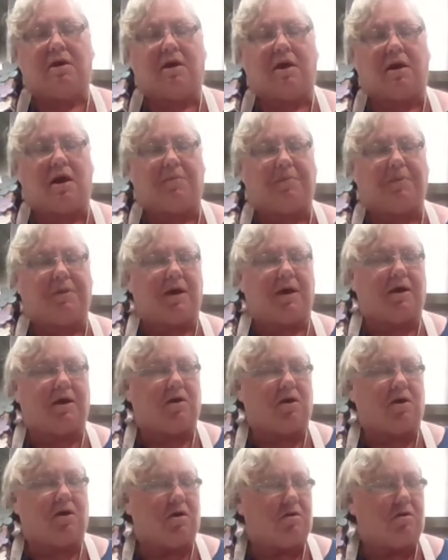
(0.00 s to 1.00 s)
Can I
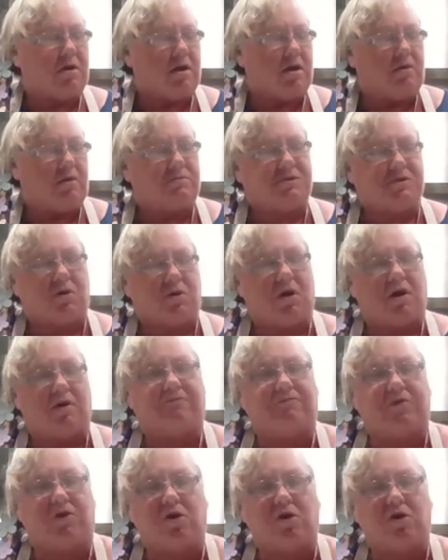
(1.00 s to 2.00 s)
plug our uh, so
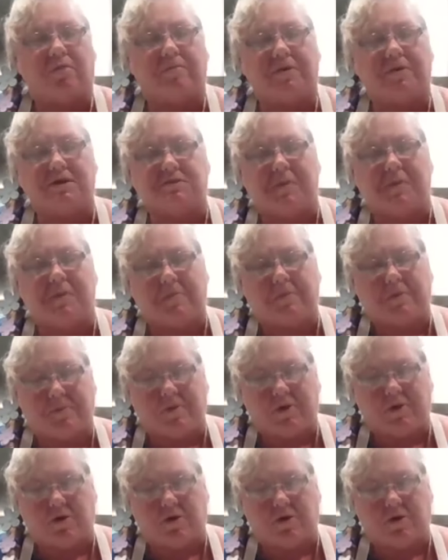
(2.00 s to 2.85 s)
our farm is Pepper